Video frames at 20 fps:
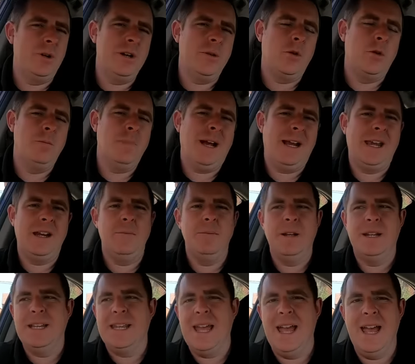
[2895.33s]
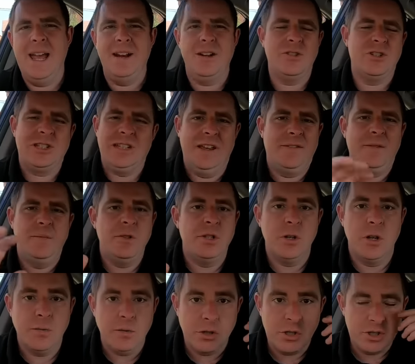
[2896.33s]
him come back in a bid again, I just left him
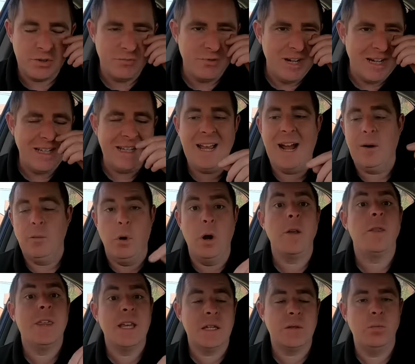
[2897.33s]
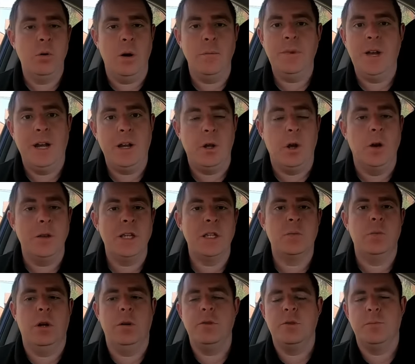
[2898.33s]
to it because really I wanted this one and I got
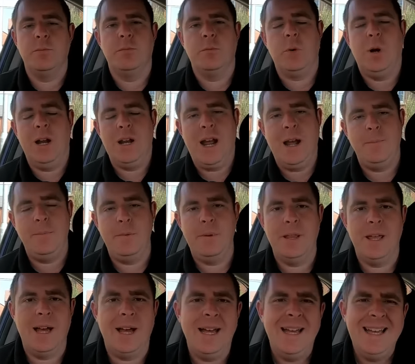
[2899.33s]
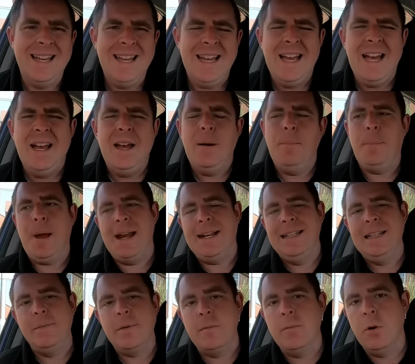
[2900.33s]
this one. I was quite happy with that paid a
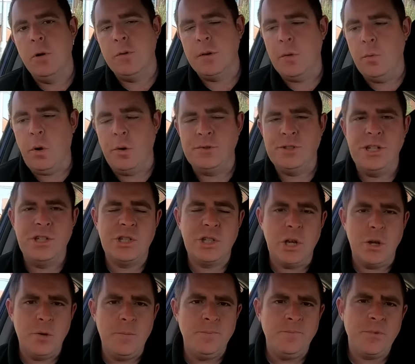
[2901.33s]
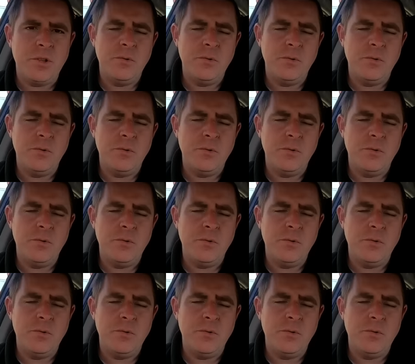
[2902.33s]
little bit more than I wanted to.